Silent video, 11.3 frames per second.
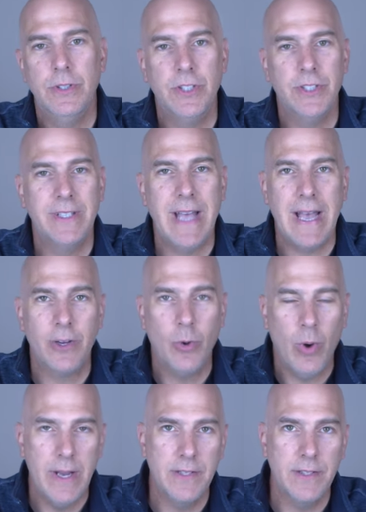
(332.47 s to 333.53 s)
It's just not
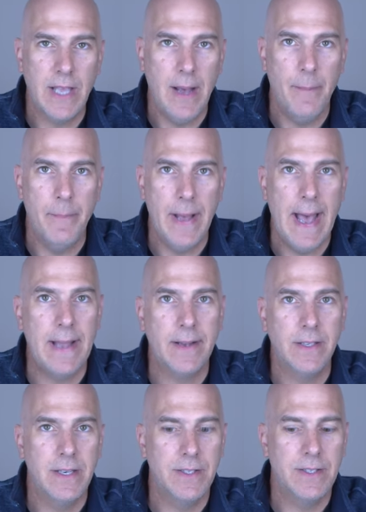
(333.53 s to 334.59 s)
quite as
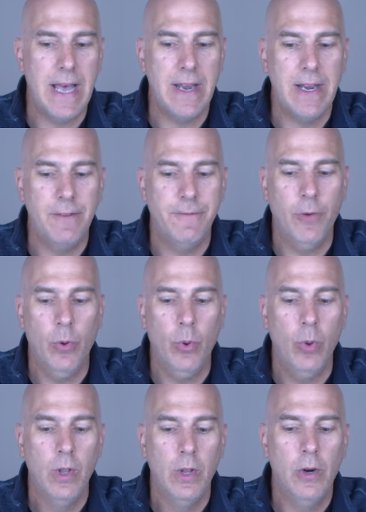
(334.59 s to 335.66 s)
compact and it's not a
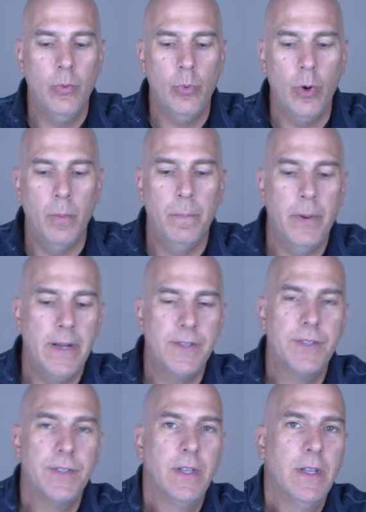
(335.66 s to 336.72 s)
full,
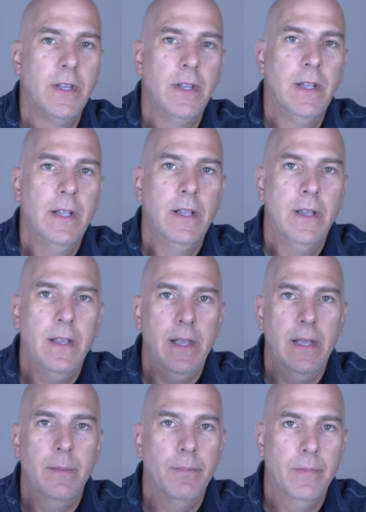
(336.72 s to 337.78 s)
robust
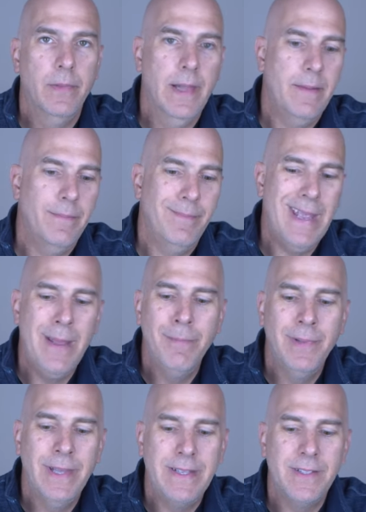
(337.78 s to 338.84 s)
M,
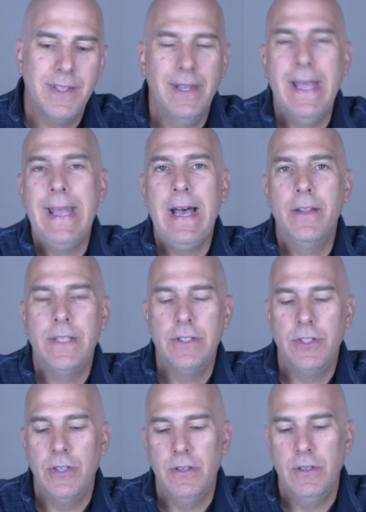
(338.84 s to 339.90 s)
M lens layout
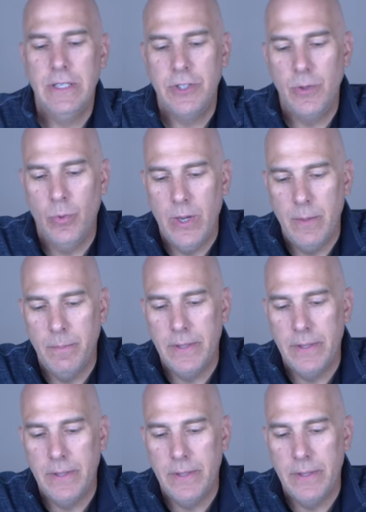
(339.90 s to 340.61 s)
that you, that you want.